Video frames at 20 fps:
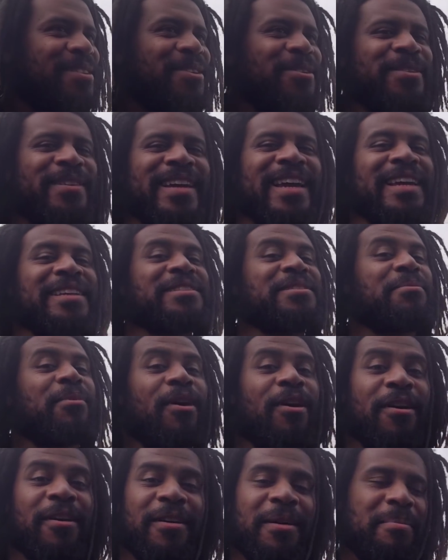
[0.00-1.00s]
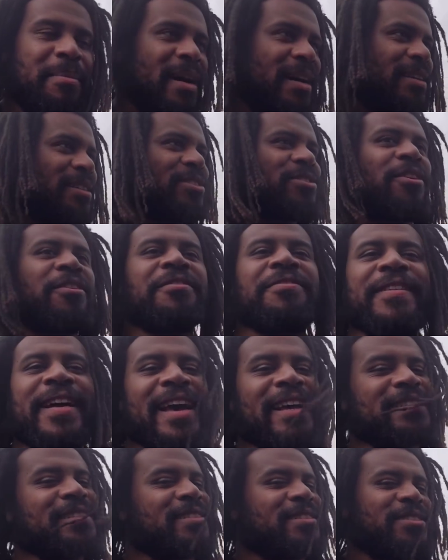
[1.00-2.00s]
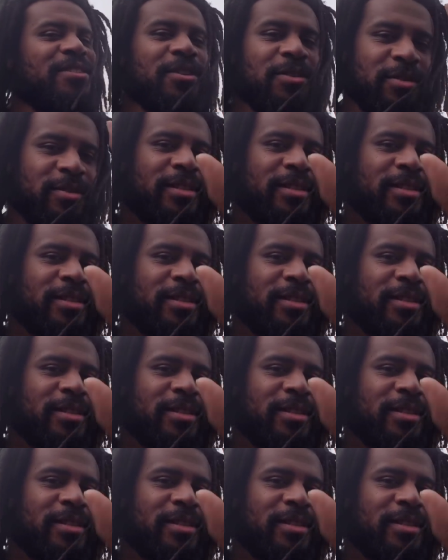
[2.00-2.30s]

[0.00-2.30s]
know, okay? Tomorrow, I'm about to start fasting, so